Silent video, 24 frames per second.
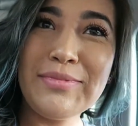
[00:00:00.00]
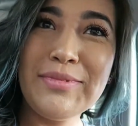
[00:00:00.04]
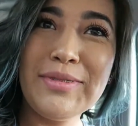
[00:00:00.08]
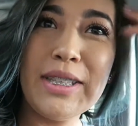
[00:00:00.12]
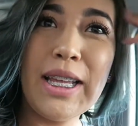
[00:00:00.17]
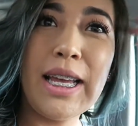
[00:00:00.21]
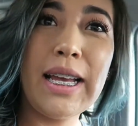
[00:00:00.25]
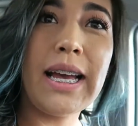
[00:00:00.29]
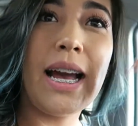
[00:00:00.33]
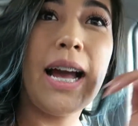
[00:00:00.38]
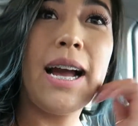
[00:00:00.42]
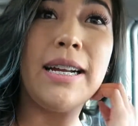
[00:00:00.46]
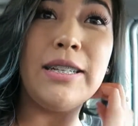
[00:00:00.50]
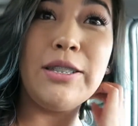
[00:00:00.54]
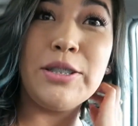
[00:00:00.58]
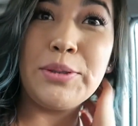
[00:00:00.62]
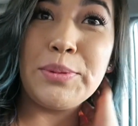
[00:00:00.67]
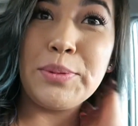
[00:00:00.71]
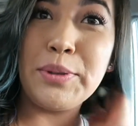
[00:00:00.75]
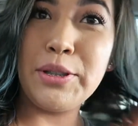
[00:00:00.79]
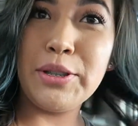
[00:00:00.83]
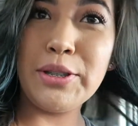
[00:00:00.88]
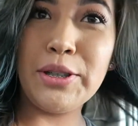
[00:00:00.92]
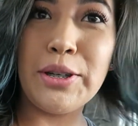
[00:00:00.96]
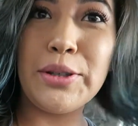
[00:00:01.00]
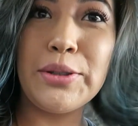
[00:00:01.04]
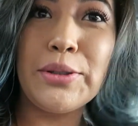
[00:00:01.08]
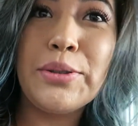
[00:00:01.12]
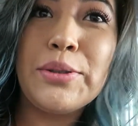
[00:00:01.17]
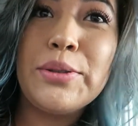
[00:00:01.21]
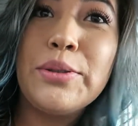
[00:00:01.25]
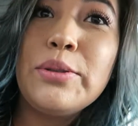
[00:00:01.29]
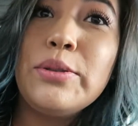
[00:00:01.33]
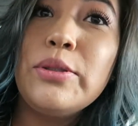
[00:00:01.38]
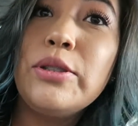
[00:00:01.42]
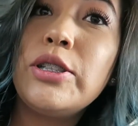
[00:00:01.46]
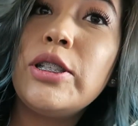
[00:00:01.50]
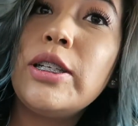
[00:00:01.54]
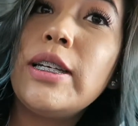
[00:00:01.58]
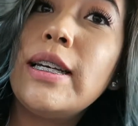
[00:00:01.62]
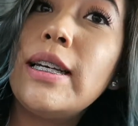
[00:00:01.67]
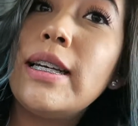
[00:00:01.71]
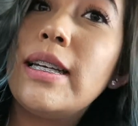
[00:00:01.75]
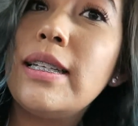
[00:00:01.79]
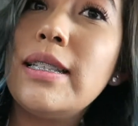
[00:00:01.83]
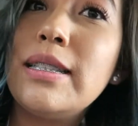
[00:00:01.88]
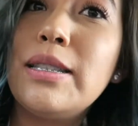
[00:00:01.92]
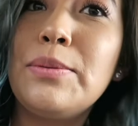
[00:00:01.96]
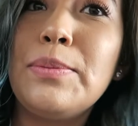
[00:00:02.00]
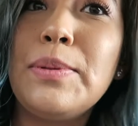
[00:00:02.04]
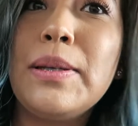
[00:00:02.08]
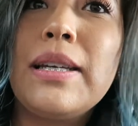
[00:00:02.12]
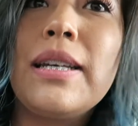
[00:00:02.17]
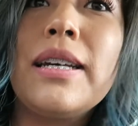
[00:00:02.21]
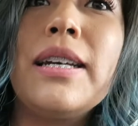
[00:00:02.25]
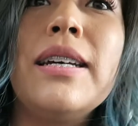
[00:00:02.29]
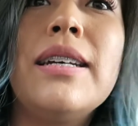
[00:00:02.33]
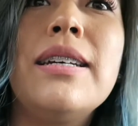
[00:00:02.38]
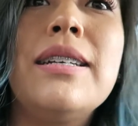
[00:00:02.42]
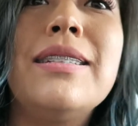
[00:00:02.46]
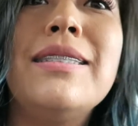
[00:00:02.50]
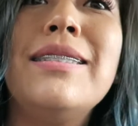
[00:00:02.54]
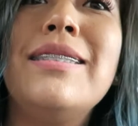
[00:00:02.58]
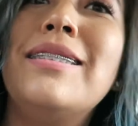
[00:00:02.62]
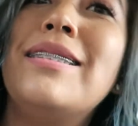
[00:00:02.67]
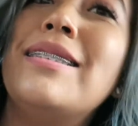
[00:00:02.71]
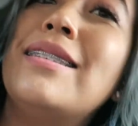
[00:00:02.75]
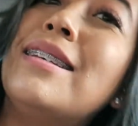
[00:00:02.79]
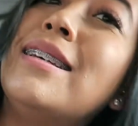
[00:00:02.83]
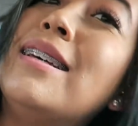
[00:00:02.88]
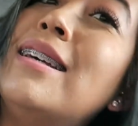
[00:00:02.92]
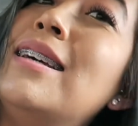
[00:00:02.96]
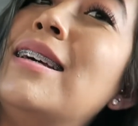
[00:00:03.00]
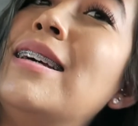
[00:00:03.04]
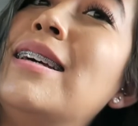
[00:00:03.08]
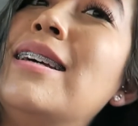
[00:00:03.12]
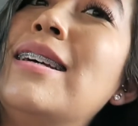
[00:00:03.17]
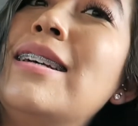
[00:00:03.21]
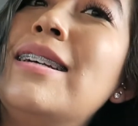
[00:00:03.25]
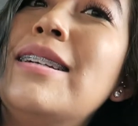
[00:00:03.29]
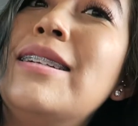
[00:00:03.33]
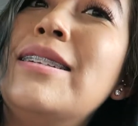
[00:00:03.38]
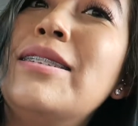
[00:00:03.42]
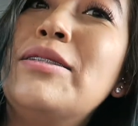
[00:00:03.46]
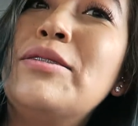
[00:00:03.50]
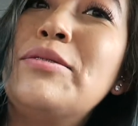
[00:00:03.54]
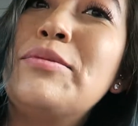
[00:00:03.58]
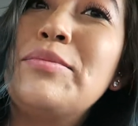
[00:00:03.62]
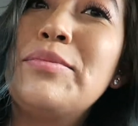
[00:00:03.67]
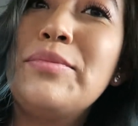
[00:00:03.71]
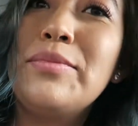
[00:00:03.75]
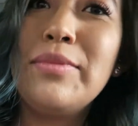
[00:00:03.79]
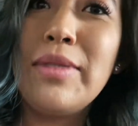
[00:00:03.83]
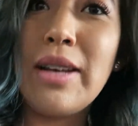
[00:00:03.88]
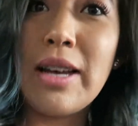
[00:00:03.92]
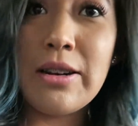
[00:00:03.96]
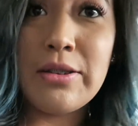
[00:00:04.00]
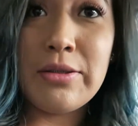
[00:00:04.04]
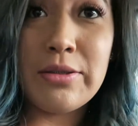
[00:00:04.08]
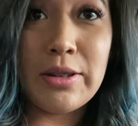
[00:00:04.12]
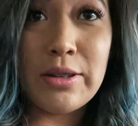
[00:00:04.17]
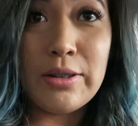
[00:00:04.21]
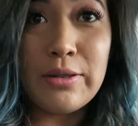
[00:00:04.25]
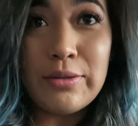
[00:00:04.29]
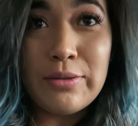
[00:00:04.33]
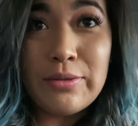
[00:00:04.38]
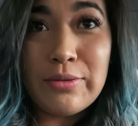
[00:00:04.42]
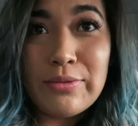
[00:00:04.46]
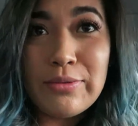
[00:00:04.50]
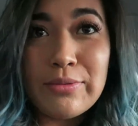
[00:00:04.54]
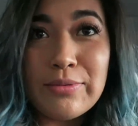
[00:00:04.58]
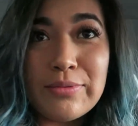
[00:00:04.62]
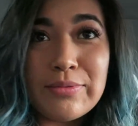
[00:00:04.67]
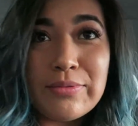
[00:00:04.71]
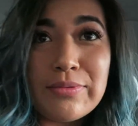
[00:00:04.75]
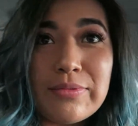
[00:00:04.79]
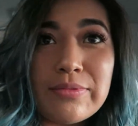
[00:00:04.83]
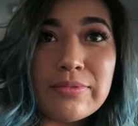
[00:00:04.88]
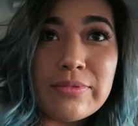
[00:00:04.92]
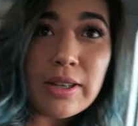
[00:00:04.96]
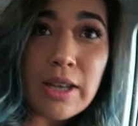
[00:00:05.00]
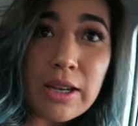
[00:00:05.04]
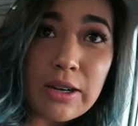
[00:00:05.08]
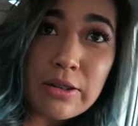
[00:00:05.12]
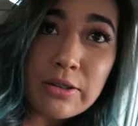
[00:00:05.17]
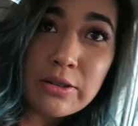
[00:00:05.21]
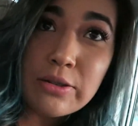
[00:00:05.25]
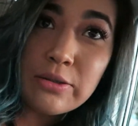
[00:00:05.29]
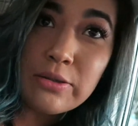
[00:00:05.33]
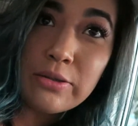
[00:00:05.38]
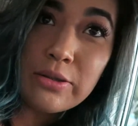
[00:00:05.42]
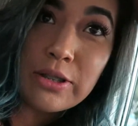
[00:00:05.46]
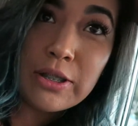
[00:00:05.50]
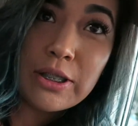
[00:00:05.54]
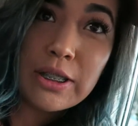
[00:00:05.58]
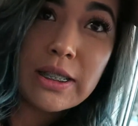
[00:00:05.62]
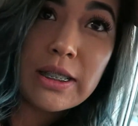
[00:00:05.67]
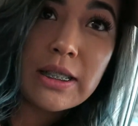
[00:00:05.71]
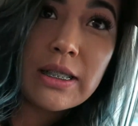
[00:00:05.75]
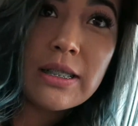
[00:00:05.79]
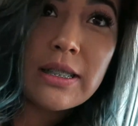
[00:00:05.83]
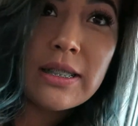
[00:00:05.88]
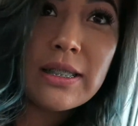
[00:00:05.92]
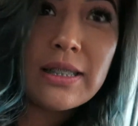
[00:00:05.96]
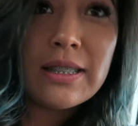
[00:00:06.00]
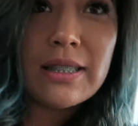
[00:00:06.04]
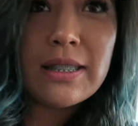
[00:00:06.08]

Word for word: like I just want to know who she is because I don't know. I don't know who she is.